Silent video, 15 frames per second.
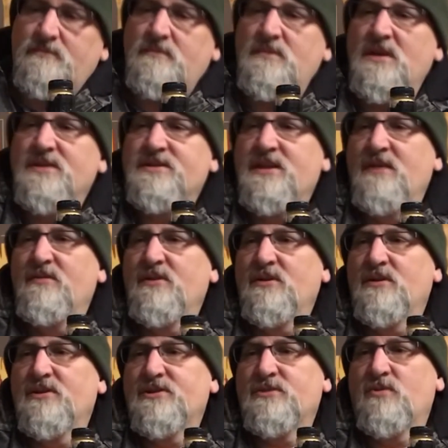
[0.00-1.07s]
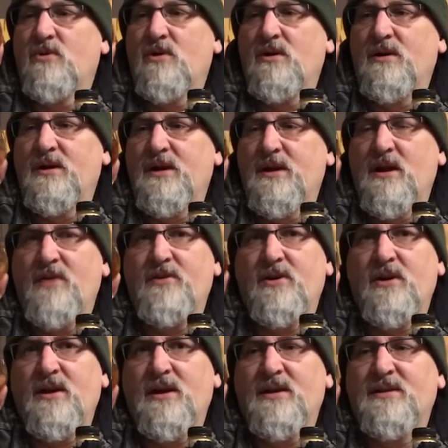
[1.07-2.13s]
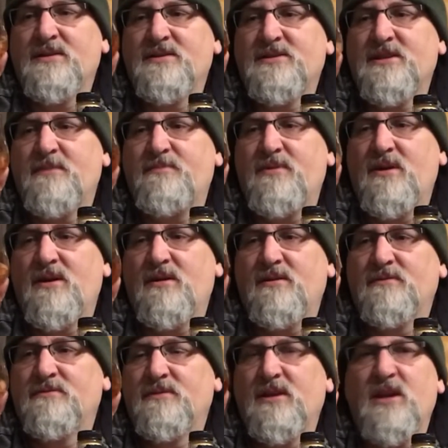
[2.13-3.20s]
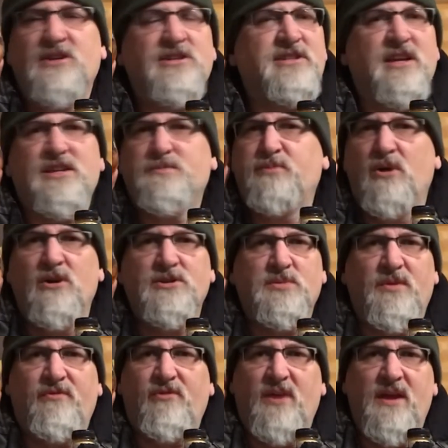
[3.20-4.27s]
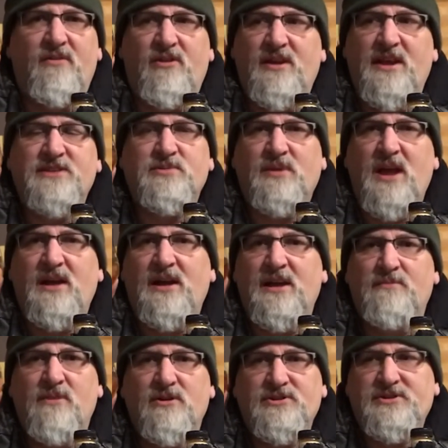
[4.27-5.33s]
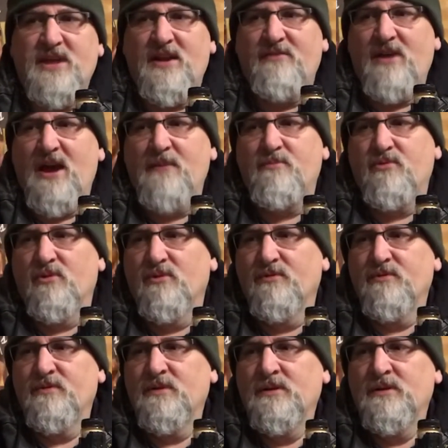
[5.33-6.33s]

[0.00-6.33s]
Let's give it a little swirl and another sip here. Again, just explodes with flavor, and that's what I like most out of high proof.